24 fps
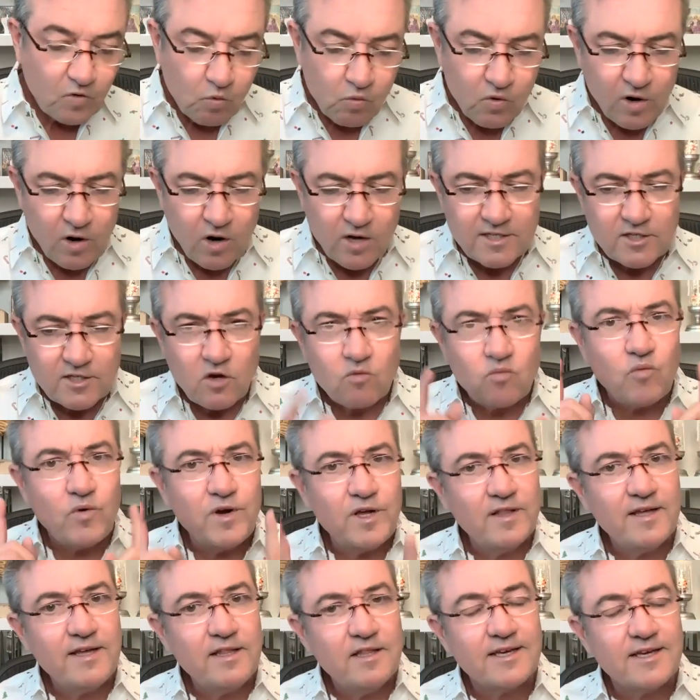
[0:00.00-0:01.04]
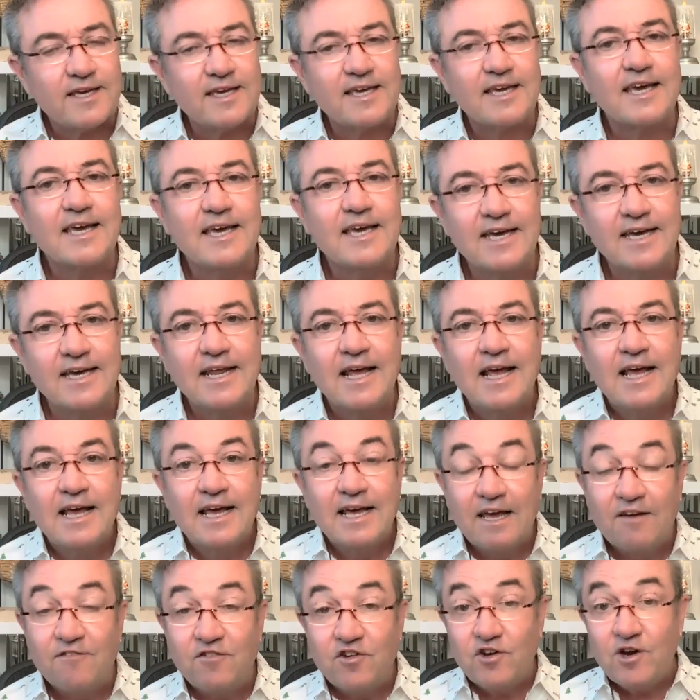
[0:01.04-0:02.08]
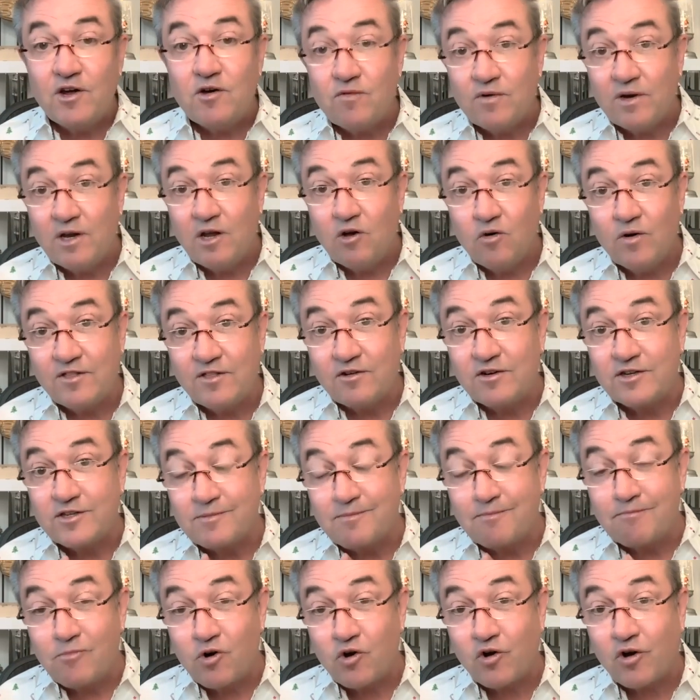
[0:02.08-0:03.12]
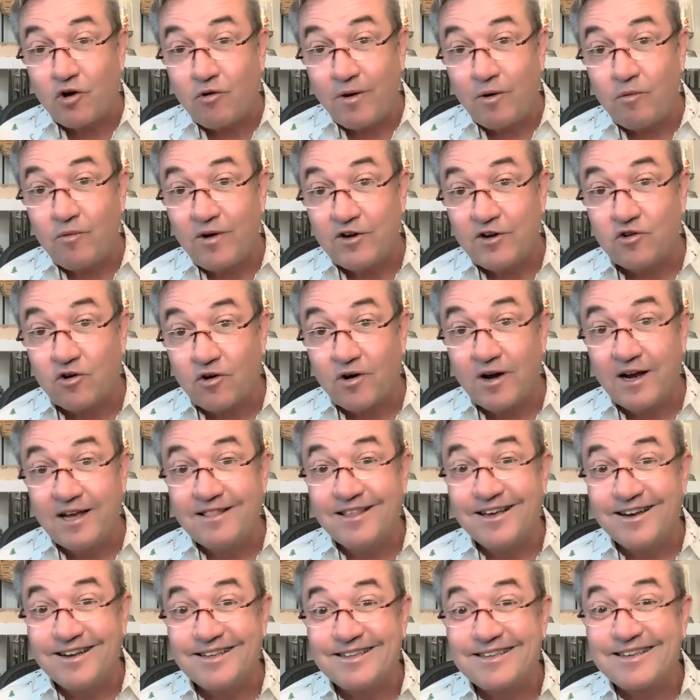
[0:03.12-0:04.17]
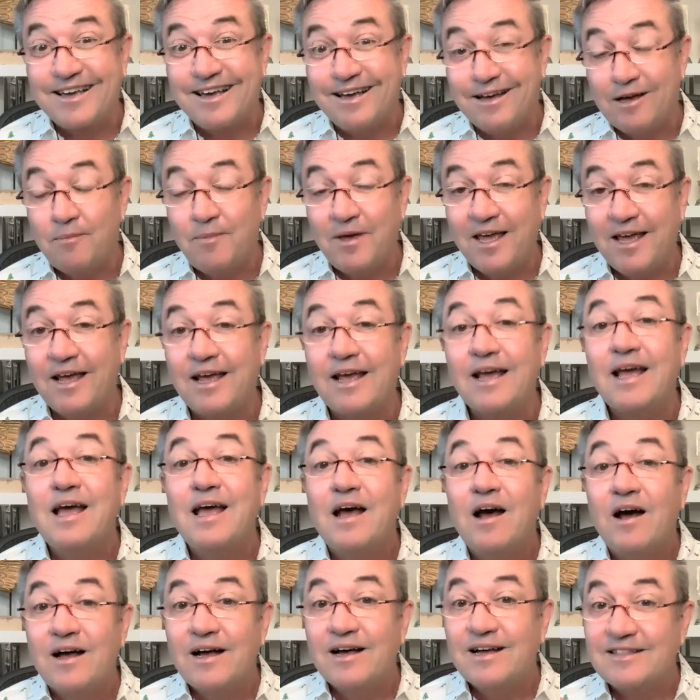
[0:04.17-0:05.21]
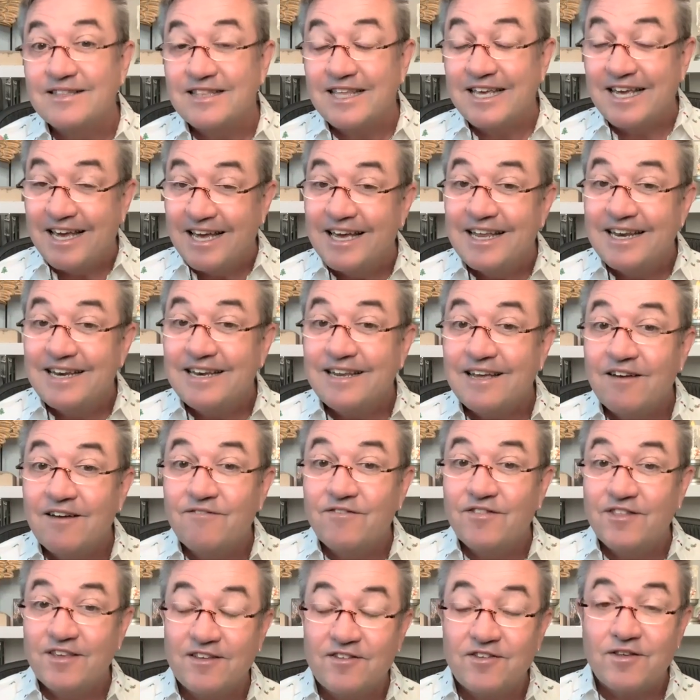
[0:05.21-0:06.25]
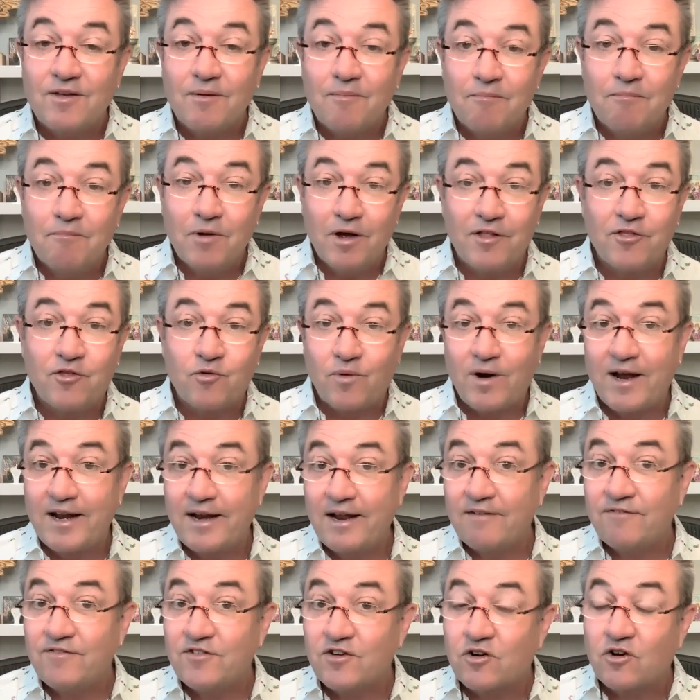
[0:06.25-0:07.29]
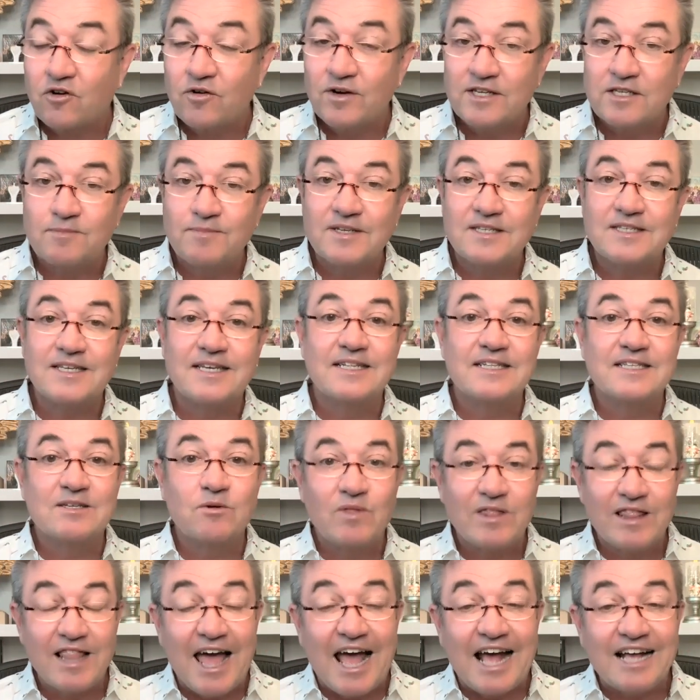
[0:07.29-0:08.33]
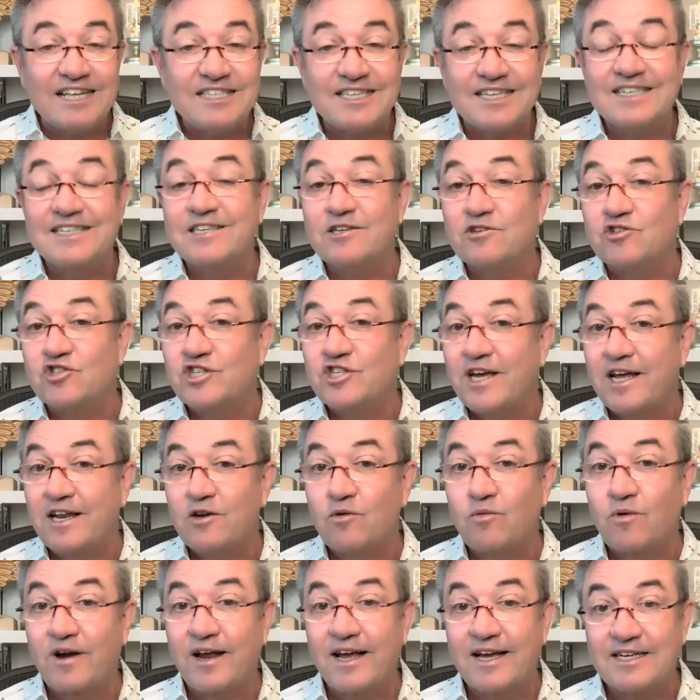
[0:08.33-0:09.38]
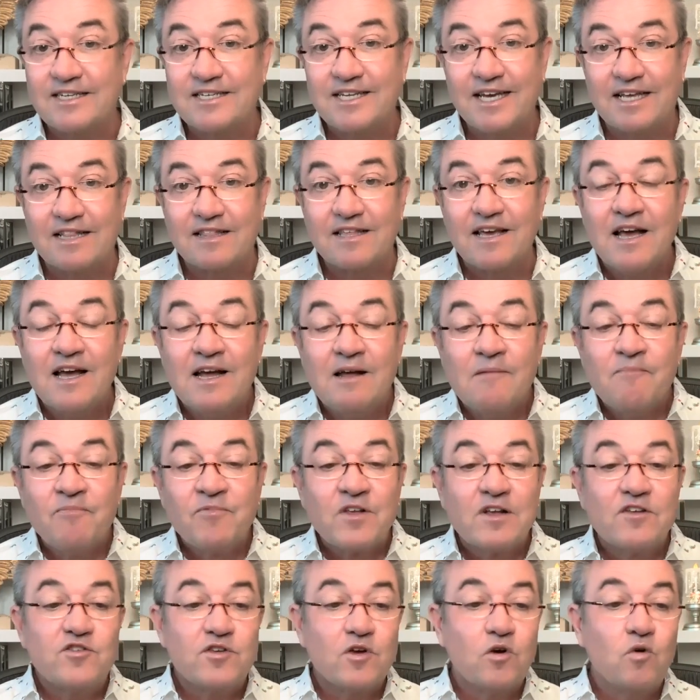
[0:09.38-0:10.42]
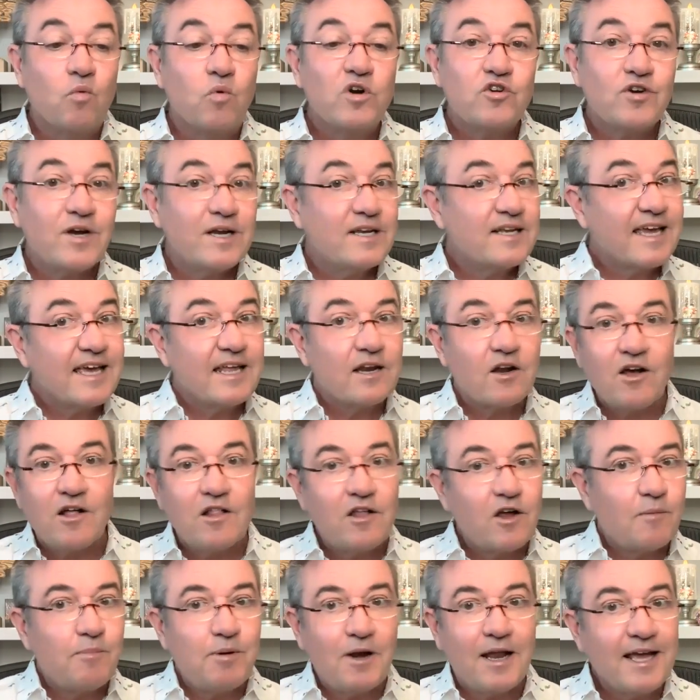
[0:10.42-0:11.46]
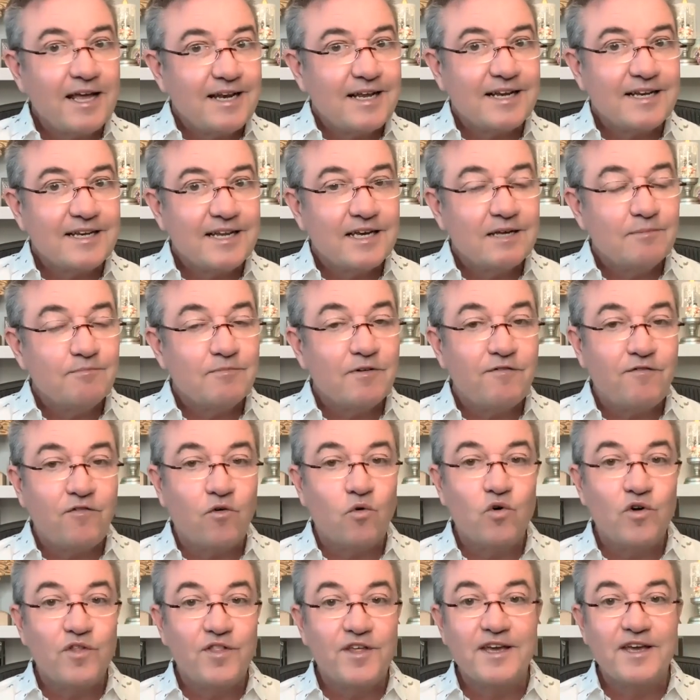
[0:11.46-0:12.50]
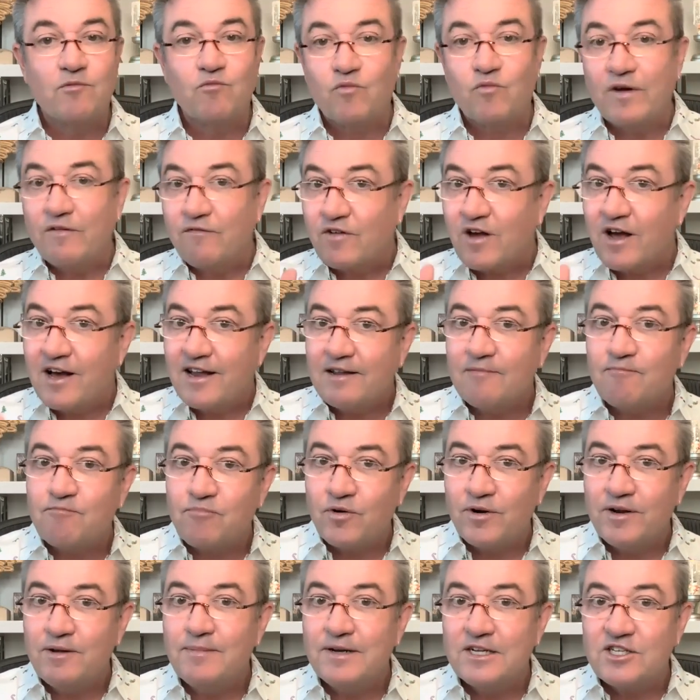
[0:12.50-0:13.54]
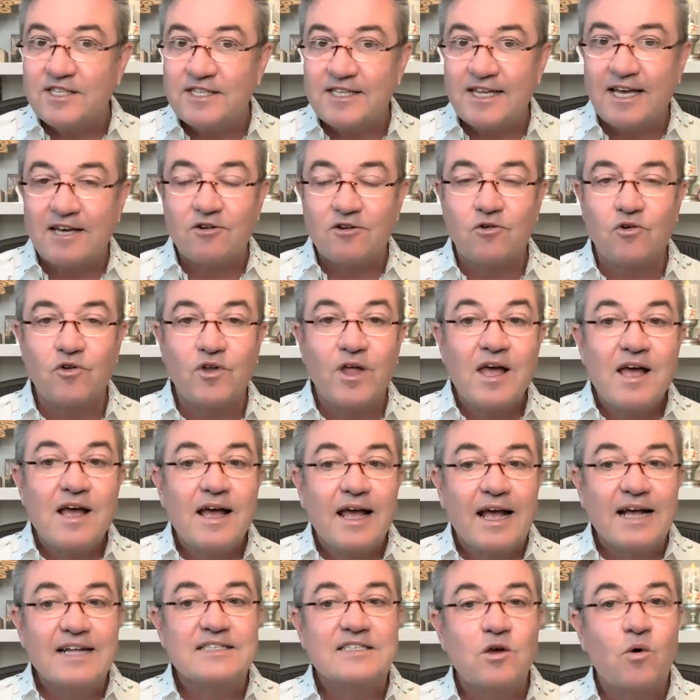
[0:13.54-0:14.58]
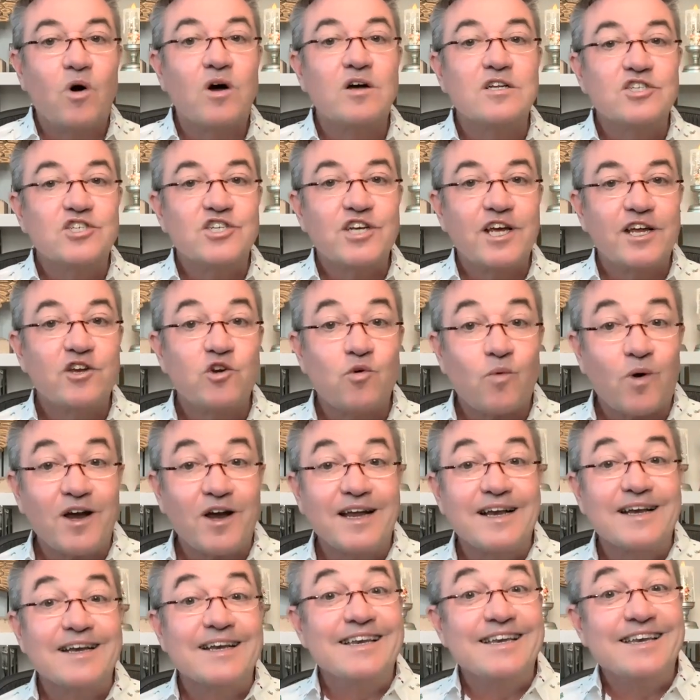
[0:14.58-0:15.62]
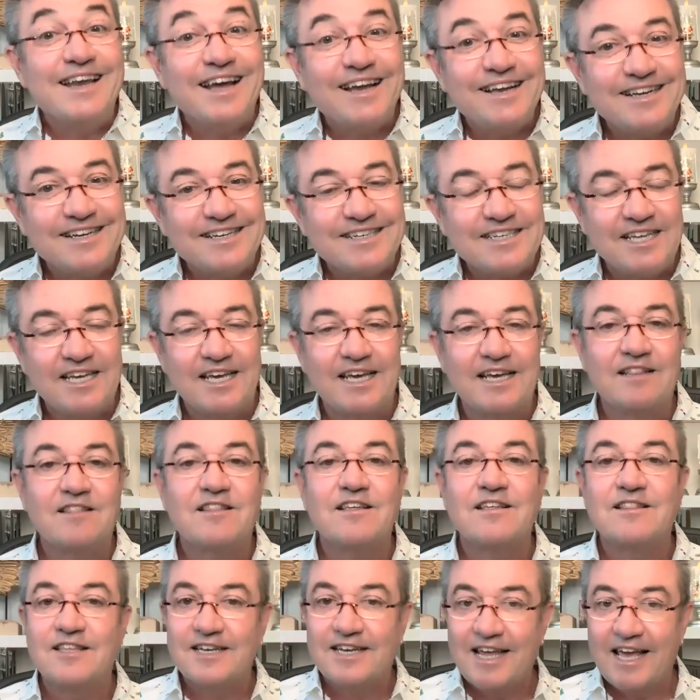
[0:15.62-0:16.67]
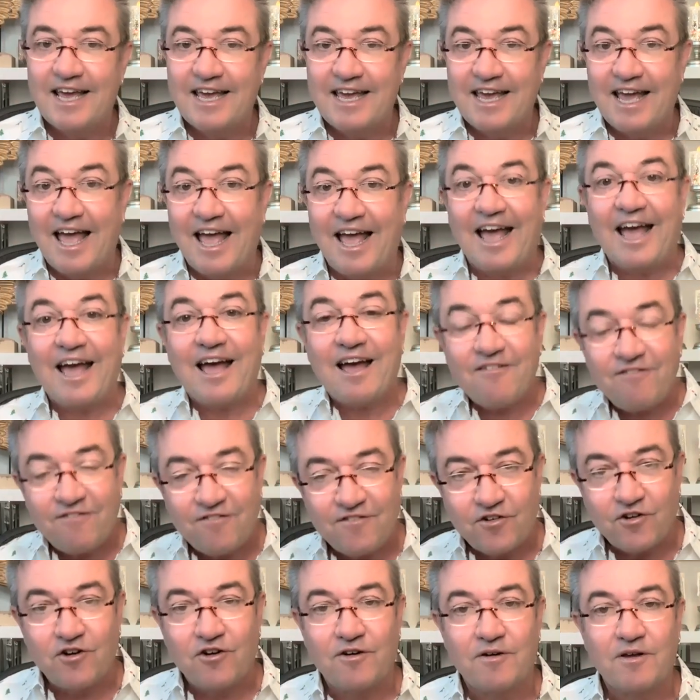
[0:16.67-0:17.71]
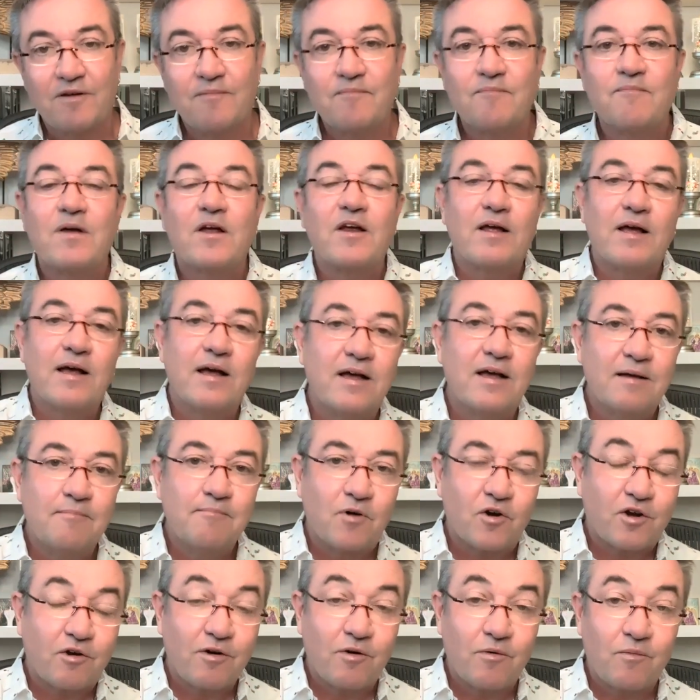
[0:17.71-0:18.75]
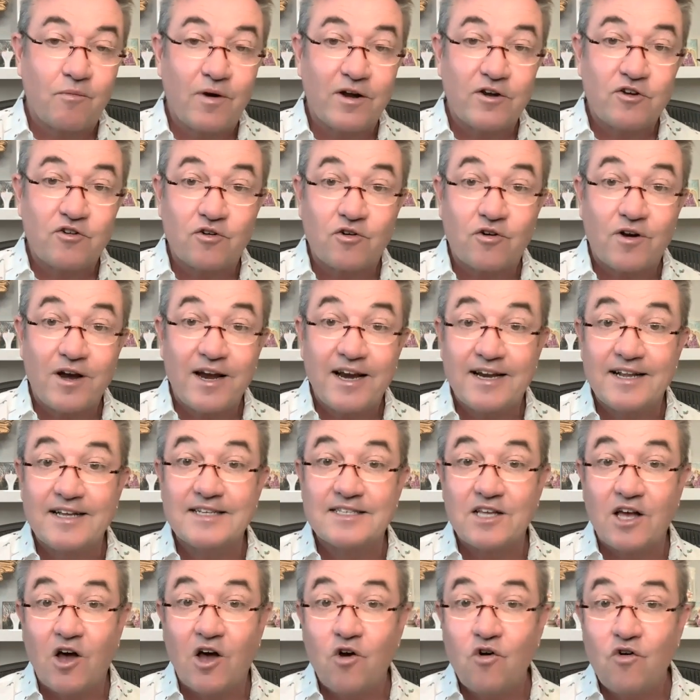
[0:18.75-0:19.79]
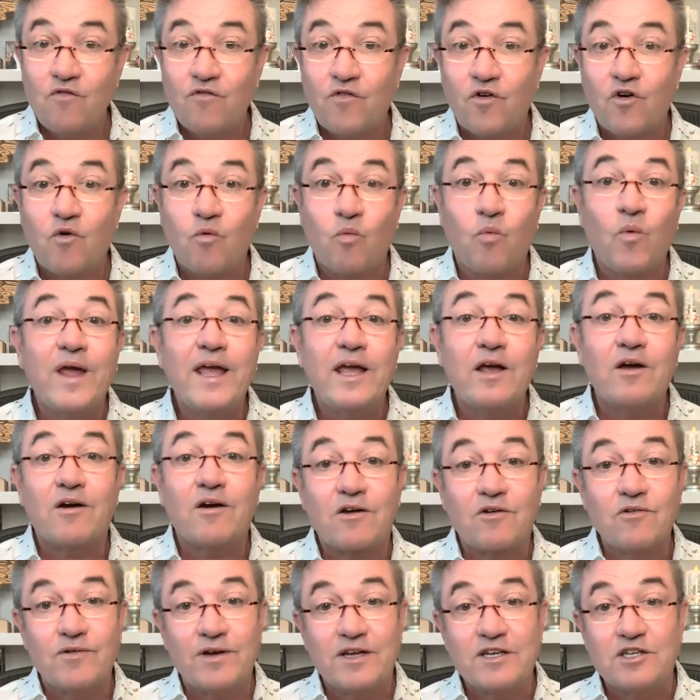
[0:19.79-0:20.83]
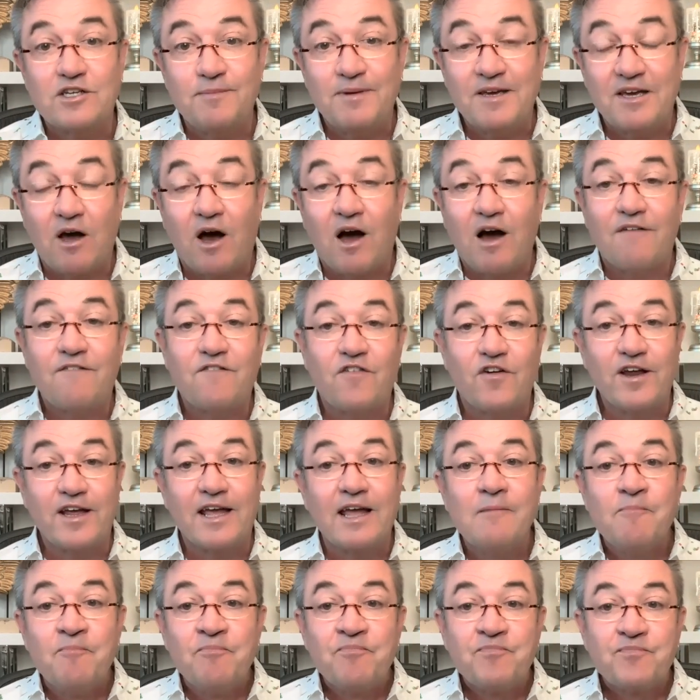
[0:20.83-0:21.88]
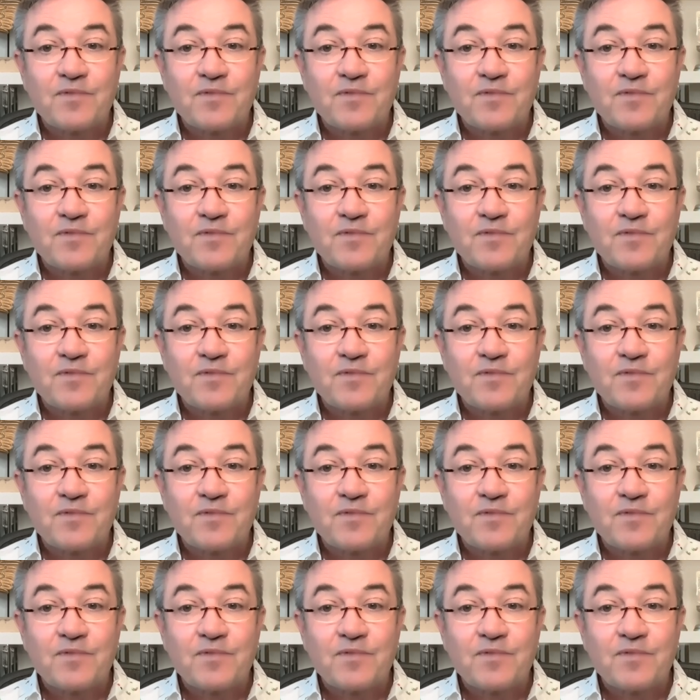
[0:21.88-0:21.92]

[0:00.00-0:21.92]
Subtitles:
We're also really looking ahead. If you don't know it, there's a Mercury retrograde that is coming at the end of this month, right after Christmas, and lasts until January 18th. So we're trying to get all our planning done before then. We've got it pretty much settled. And so on January 19th, the day after Mercury retrograde is over, we are going to be offering